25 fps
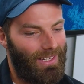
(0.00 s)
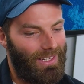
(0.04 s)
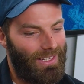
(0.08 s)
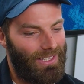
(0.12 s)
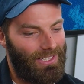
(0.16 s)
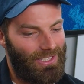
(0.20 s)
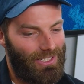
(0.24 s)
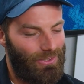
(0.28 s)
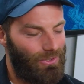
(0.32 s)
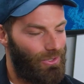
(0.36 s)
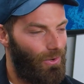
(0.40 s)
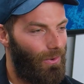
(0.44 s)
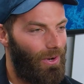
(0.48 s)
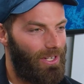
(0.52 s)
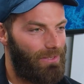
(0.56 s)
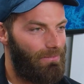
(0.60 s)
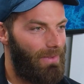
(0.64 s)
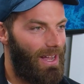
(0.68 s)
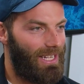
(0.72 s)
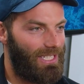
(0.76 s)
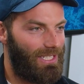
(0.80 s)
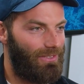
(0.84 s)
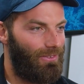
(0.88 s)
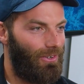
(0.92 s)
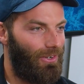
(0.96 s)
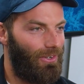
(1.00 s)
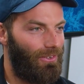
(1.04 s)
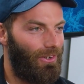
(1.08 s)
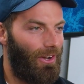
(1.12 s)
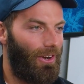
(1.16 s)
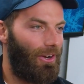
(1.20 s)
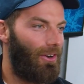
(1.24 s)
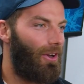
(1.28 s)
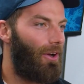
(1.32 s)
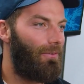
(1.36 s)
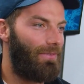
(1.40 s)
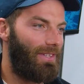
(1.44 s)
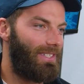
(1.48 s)
she was always massive on, I
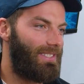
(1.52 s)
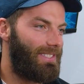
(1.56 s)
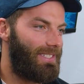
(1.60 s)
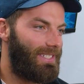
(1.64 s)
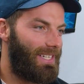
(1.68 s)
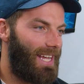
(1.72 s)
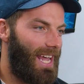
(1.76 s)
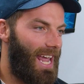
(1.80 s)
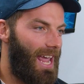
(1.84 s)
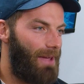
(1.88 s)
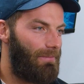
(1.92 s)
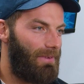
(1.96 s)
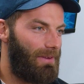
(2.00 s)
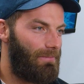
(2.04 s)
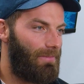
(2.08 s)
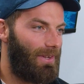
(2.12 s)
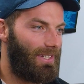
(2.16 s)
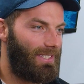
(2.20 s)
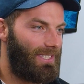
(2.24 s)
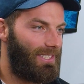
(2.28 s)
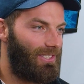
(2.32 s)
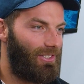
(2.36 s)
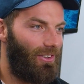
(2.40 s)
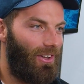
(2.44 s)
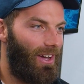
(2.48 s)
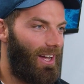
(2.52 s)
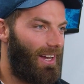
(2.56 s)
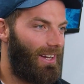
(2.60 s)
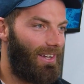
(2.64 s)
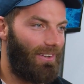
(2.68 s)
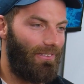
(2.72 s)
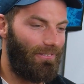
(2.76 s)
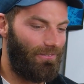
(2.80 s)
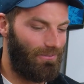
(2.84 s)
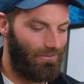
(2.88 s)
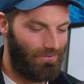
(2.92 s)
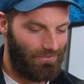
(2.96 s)
don't know if this is camping, but she's like